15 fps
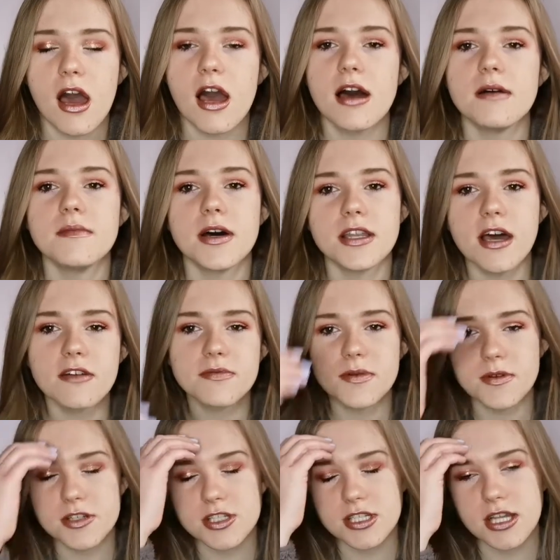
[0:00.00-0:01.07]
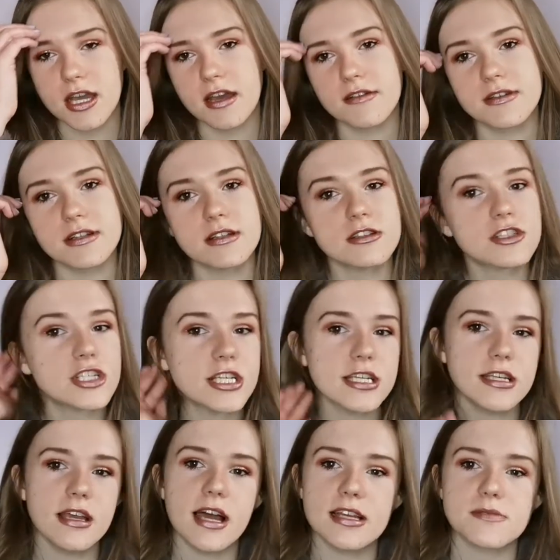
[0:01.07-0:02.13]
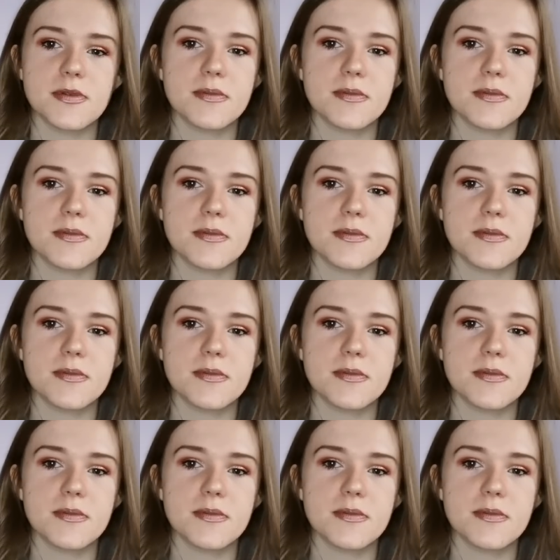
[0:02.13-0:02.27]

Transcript: And I've been watching her, and she has